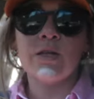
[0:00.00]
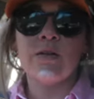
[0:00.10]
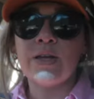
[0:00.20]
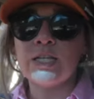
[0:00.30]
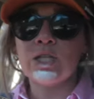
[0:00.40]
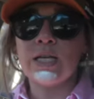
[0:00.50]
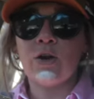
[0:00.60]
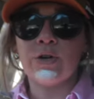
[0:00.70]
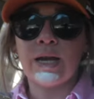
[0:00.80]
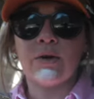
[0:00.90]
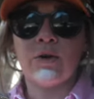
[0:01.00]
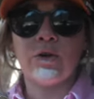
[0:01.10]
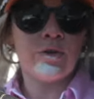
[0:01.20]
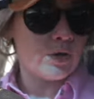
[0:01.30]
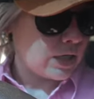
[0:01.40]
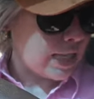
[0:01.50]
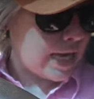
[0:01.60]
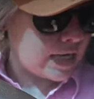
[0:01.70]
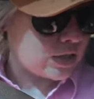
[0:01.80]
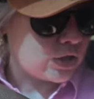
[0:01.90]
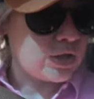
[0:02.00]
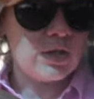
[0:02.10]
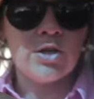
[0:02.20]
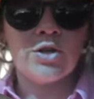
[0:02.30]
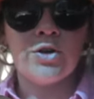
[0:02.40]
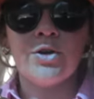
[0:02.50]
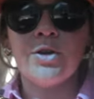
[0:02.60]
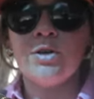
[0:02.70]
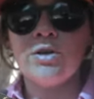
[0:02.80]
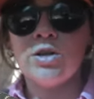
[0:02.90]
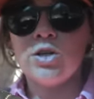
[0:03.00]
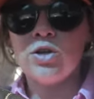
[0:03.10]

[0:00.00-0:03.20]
eventually own our own large, you know,